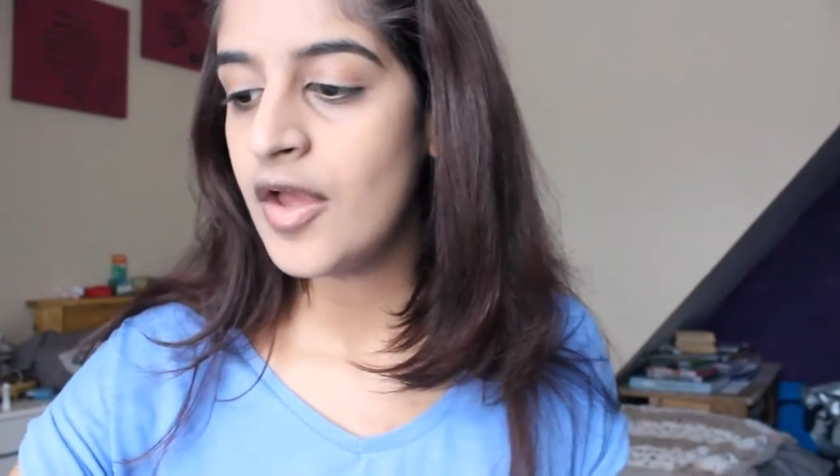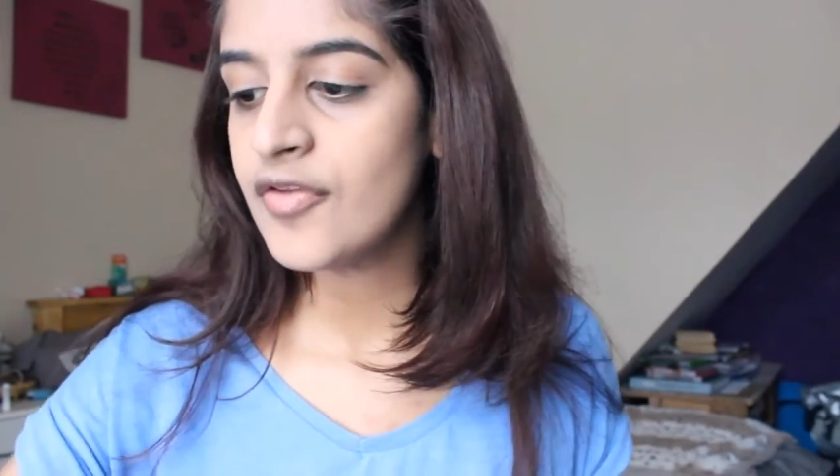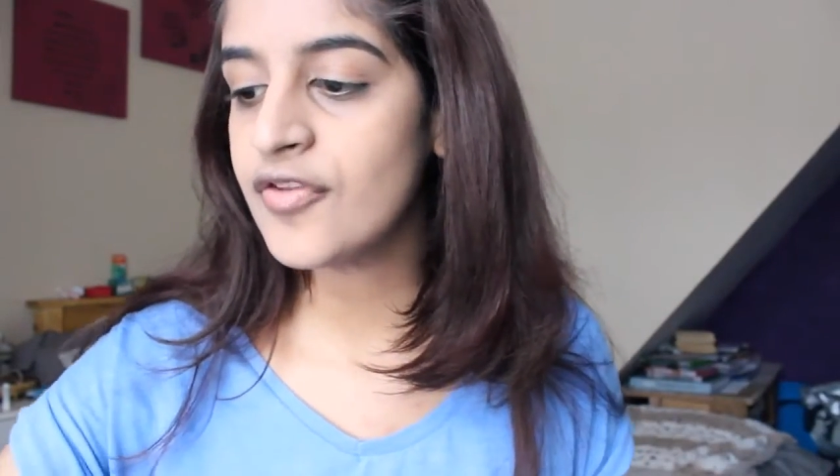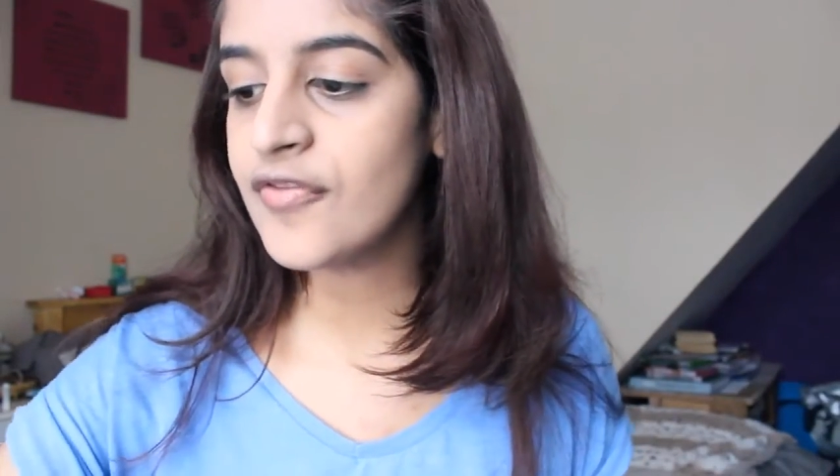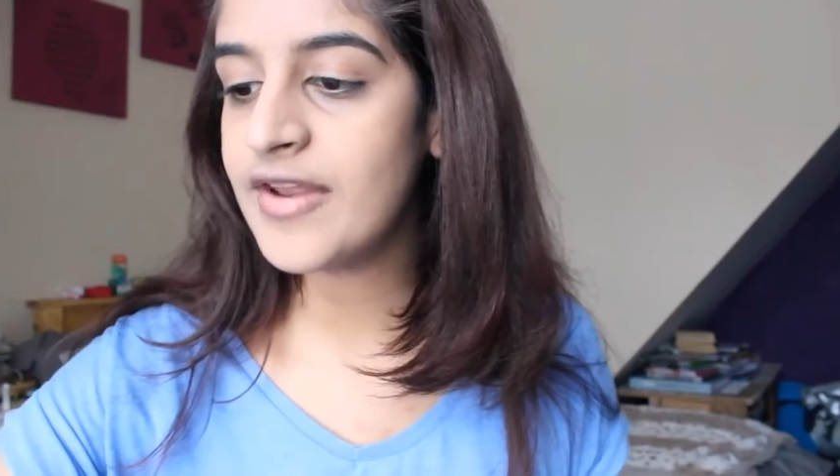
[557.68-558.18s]

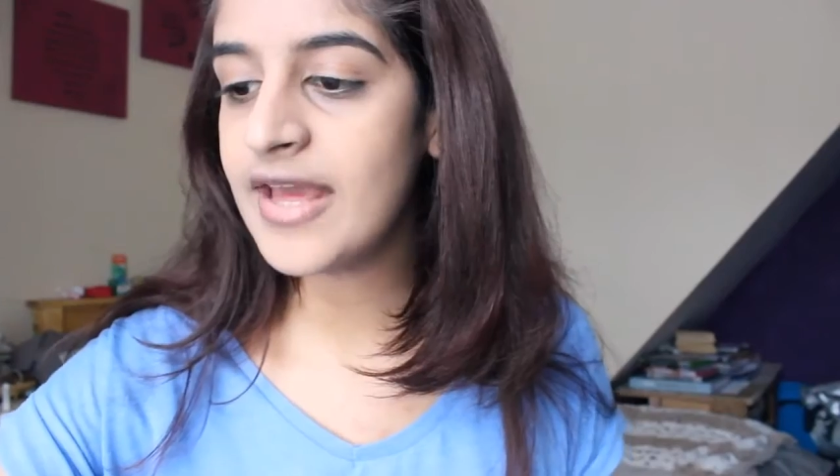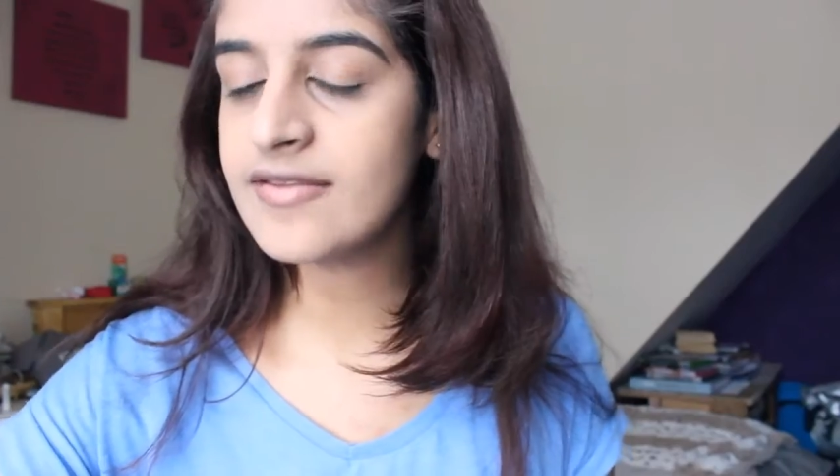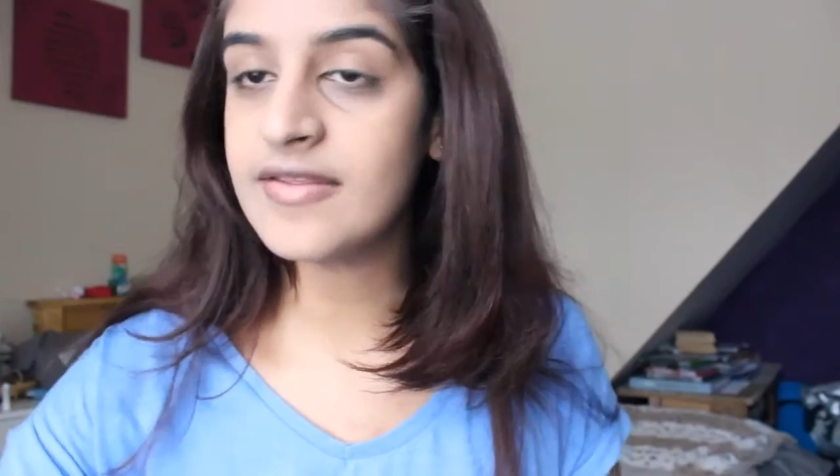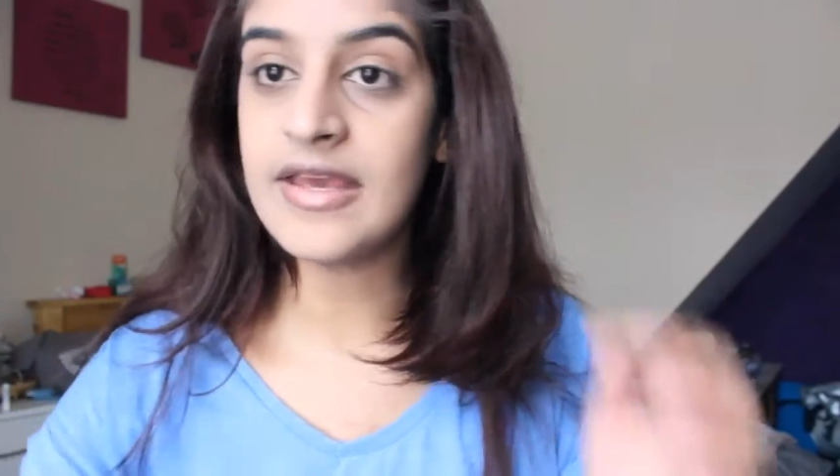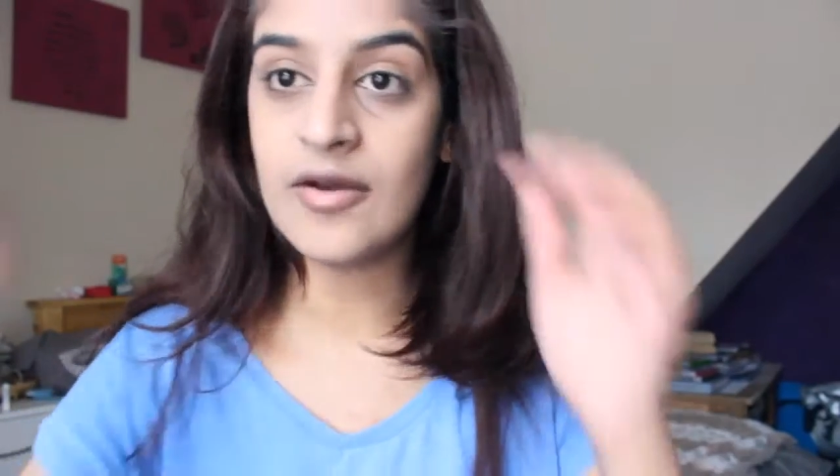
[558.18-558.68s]
So the
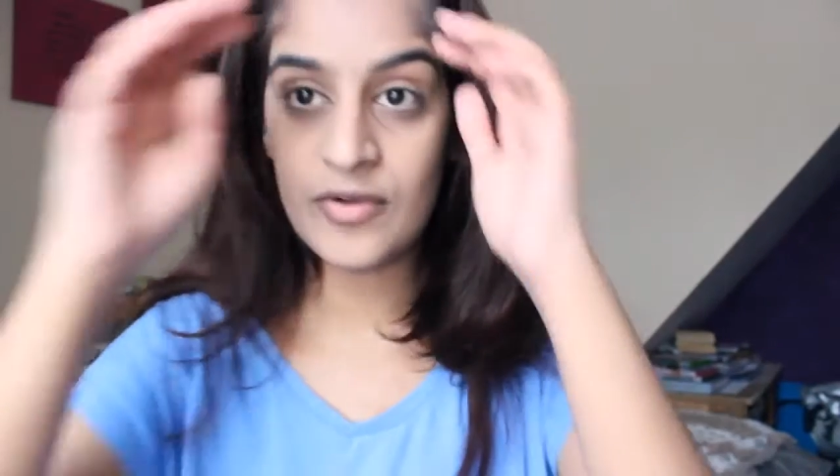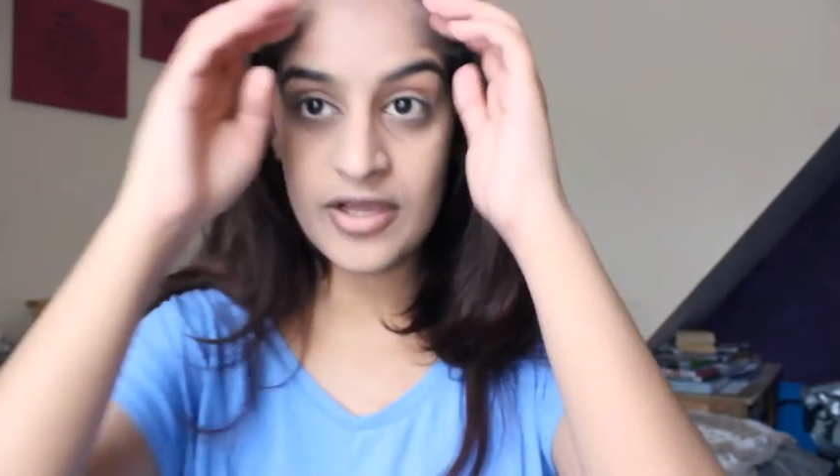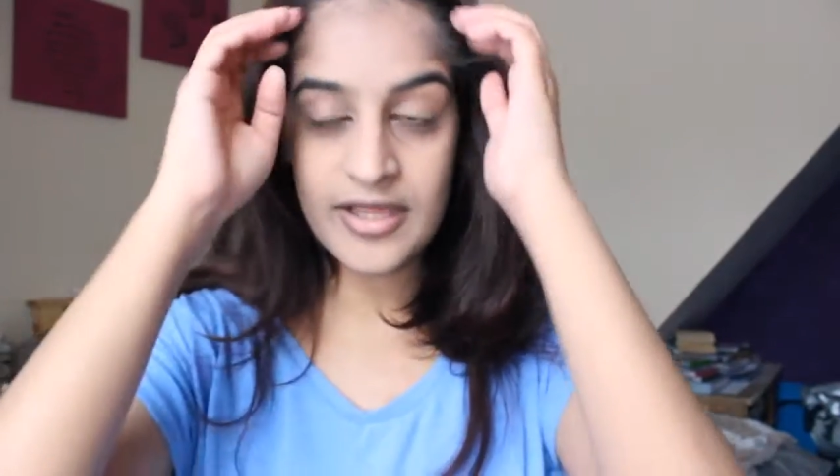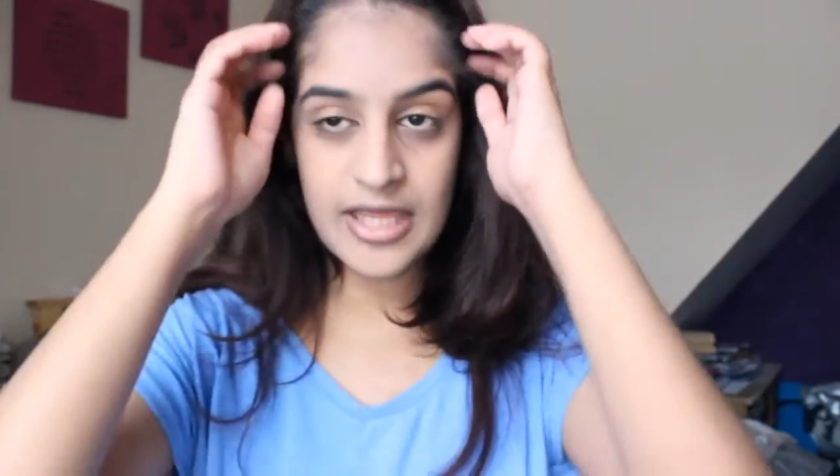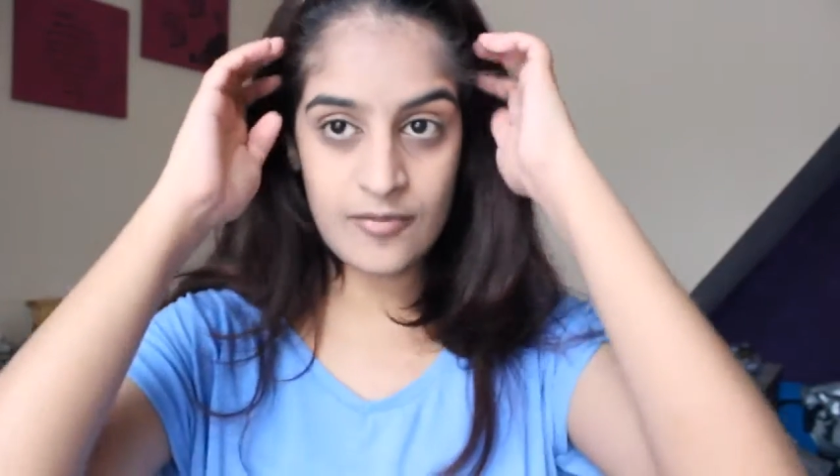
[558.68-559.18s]
next thing, we're
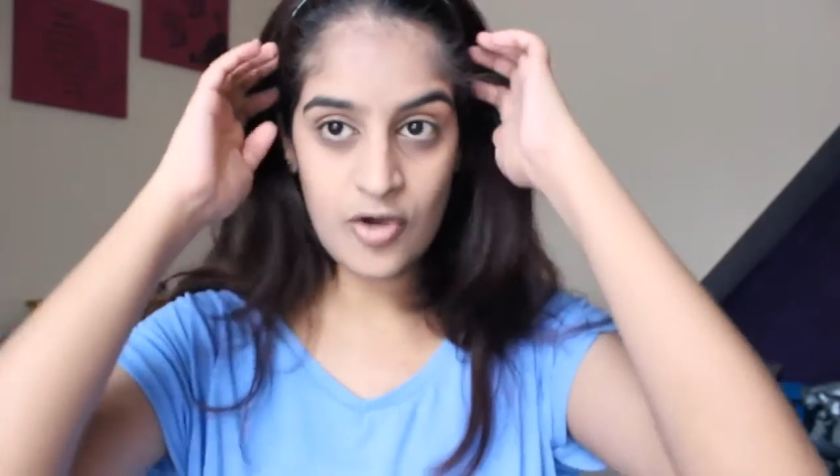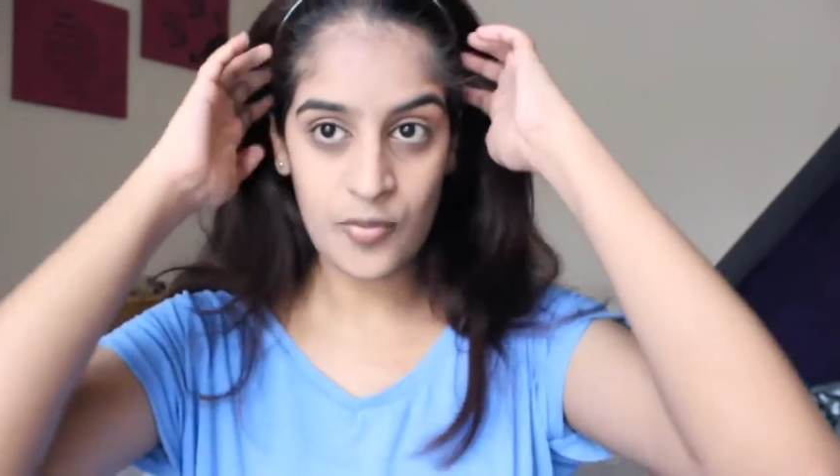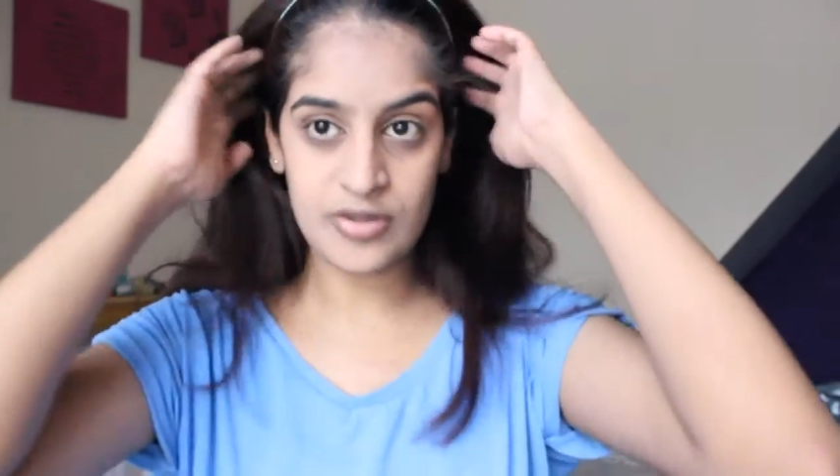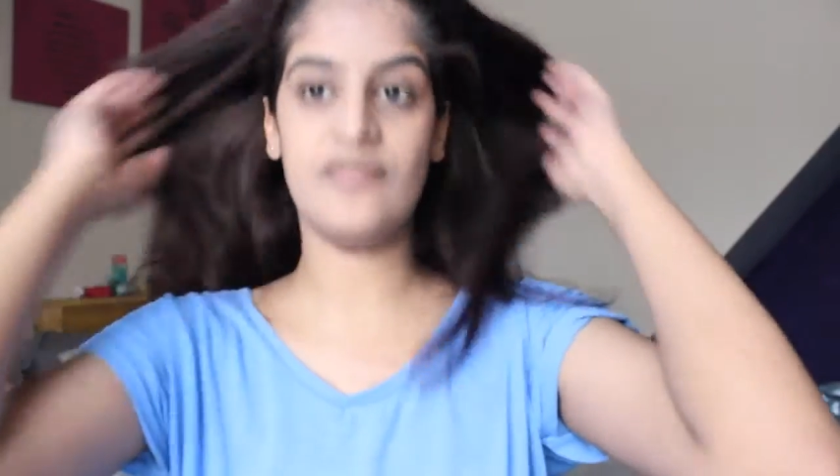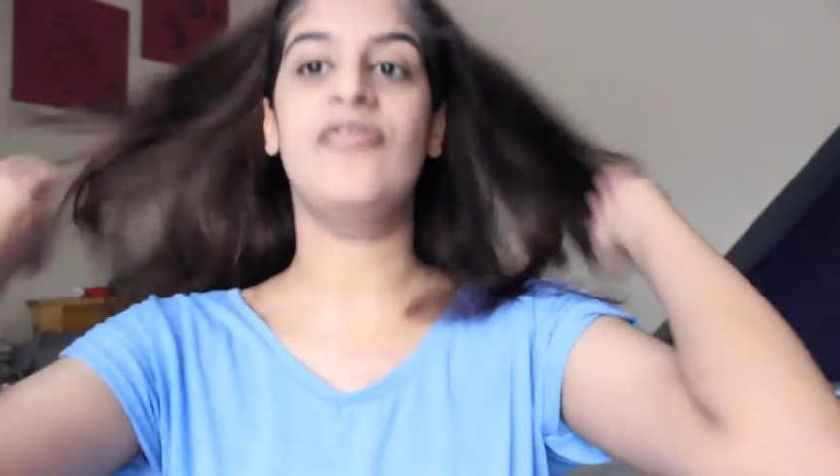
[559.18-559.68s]
going to keep
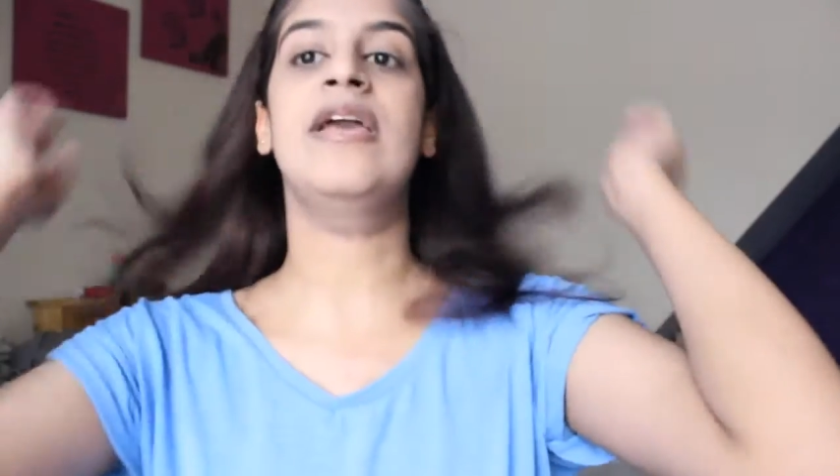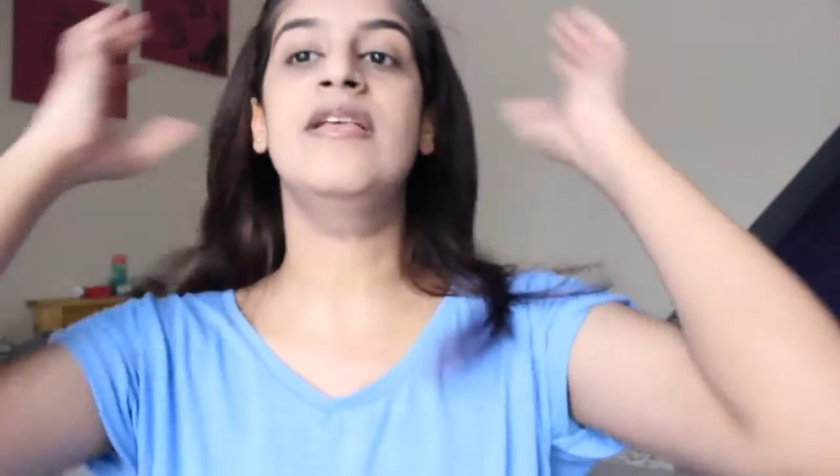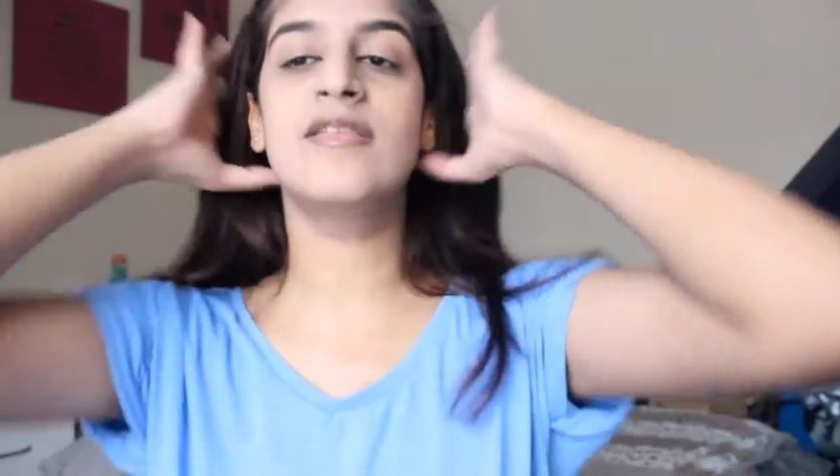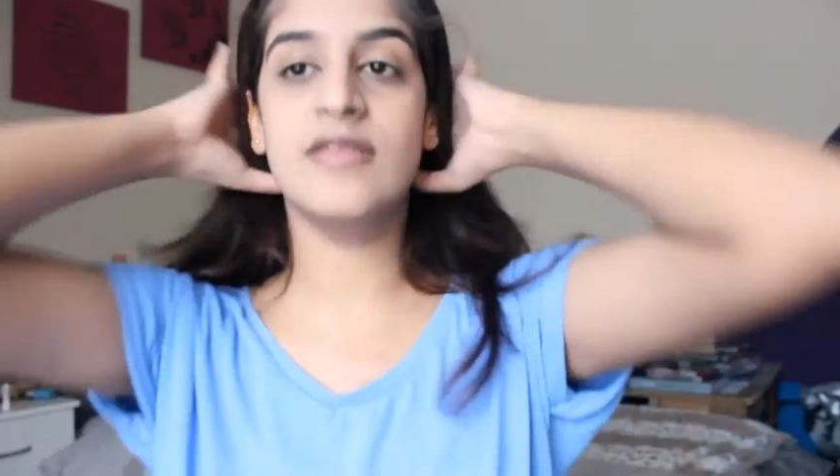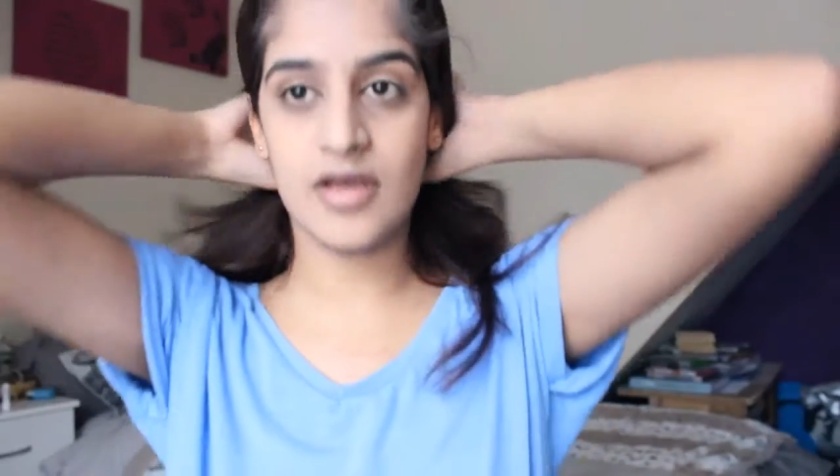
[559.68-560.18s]
going with the
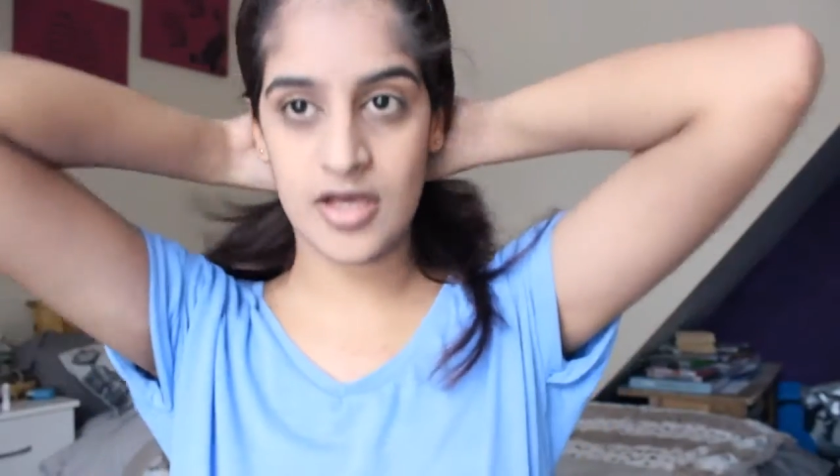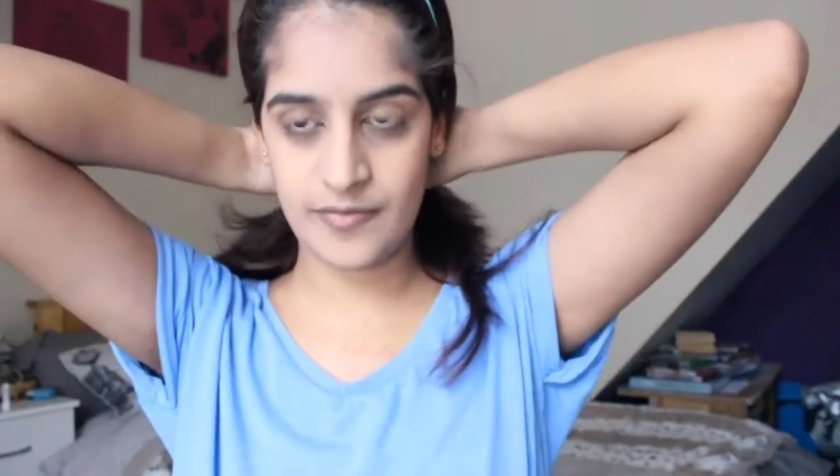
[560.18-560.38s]
face,